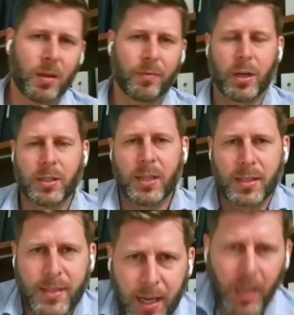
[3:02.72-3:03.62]

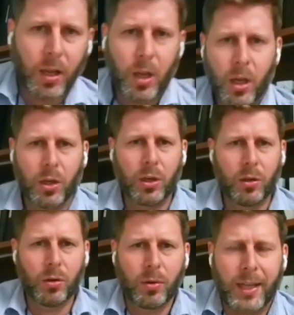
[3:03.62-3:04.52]
instance,
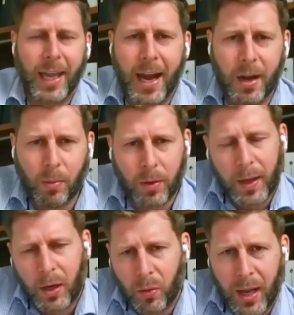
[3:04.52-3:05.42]
new to Canada, where they
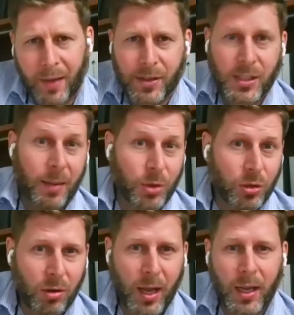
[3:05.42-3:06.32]
don't have established
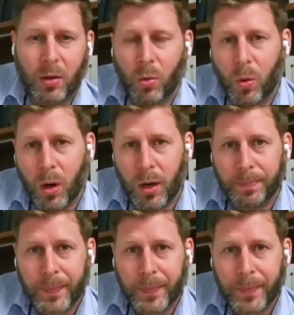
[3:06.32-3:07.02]
credit or